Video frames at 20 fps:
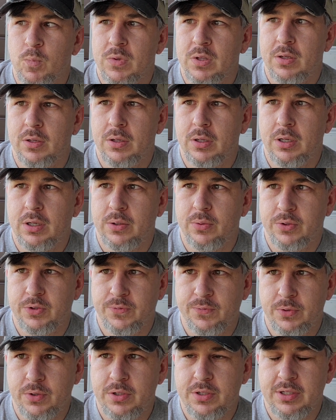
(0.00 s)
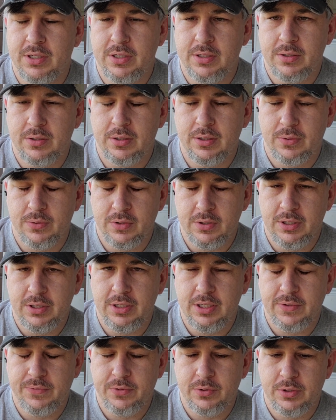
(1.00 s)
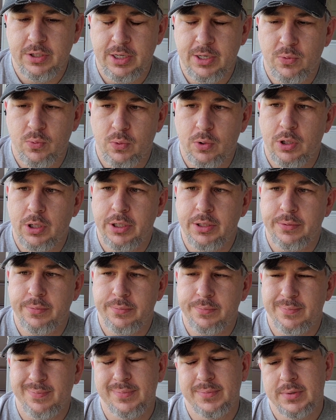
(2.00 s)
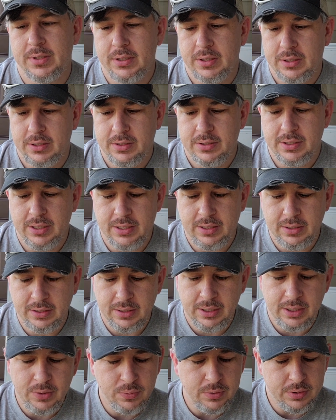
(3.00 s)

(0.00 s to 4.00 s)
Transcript: I was leading after day one. Second day,